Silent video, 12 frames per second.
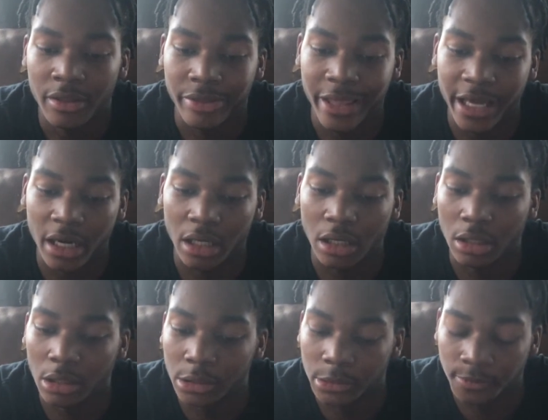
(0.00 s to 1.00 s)
that
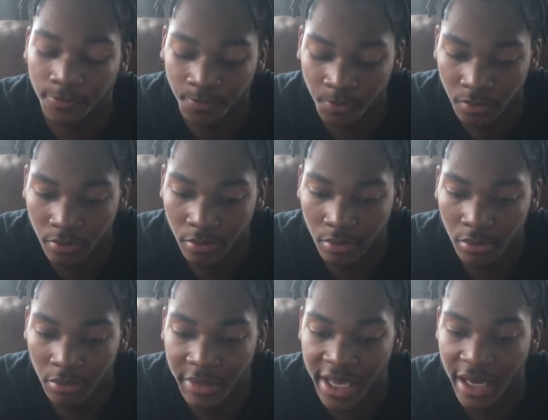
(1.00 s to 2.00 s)
um
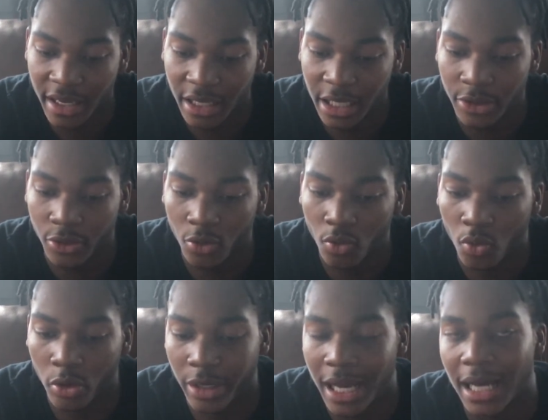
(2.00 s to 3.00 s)
that either
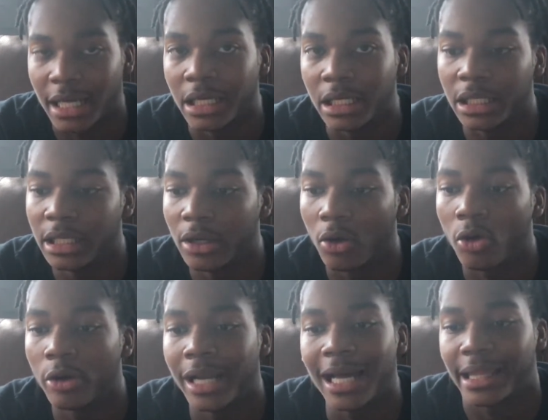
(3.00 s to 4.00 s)
were not good
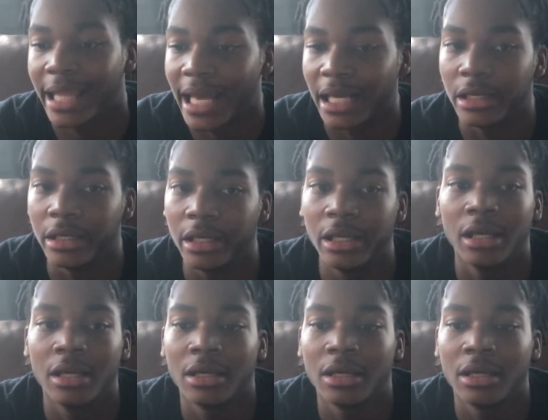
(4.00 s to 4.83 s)
or not that good